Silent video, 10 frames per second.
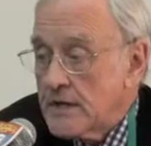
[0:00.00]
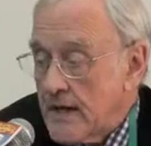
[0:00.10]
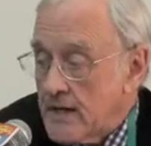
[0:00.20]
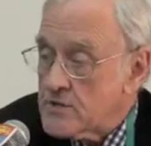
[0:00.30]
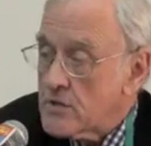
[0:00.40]

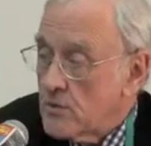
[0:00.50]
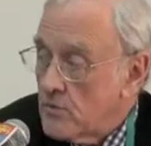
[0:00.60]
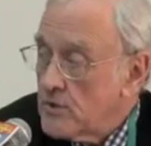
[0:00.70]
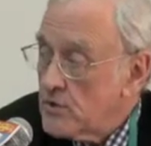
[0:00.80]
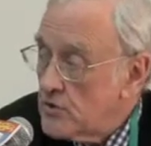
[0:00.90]
yes,
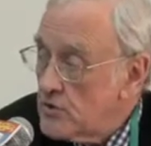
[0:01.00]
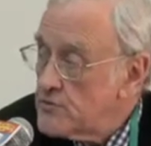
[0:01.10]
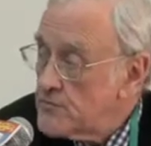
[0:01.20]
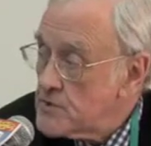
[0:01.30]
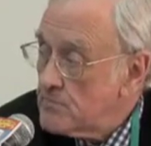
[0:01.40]
we could
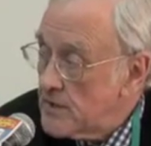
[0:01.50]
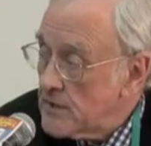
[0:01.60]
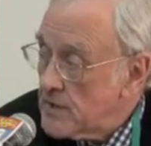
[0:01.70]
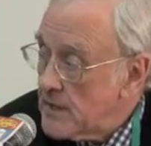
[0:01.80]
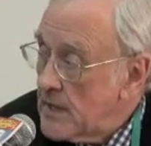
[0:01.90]
use
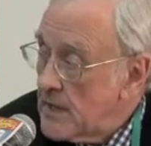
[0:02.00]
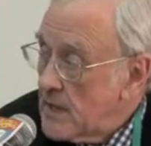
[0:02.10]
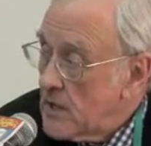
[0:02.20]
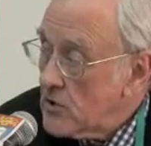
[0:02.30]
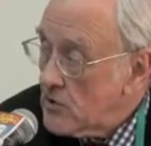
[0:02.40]
visibility
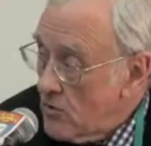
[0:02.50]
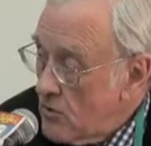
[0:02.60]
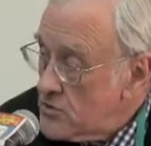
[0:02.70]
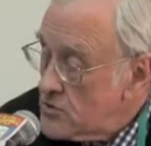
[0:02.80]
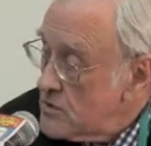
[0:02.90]

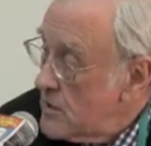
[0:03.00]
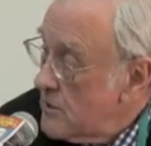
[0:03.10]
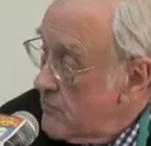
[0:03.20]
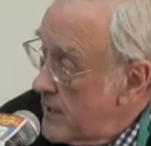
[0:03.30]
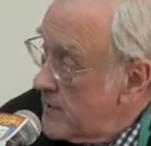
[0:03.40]
across
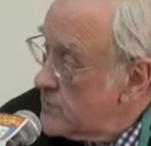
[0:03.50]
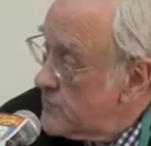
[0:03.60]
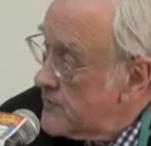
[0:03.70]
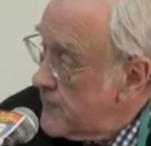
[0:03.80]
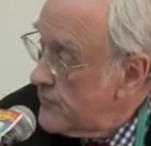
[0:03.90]
a range
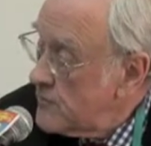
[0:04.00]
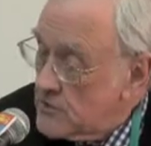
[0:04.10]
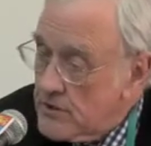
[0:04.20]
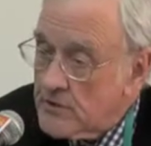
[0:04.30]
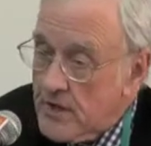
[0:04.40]
of different
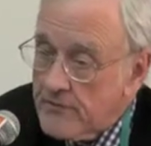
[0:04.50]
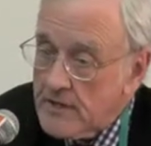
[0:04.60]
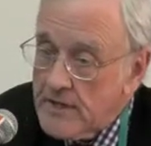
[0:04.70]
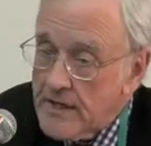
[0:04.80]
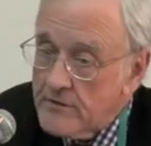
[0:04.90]

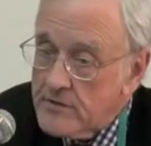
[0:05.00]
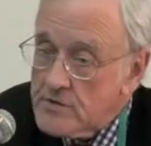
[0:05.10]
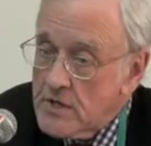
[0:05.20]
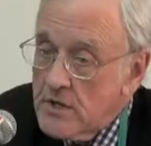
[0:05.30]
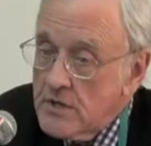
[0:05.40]
geographical areas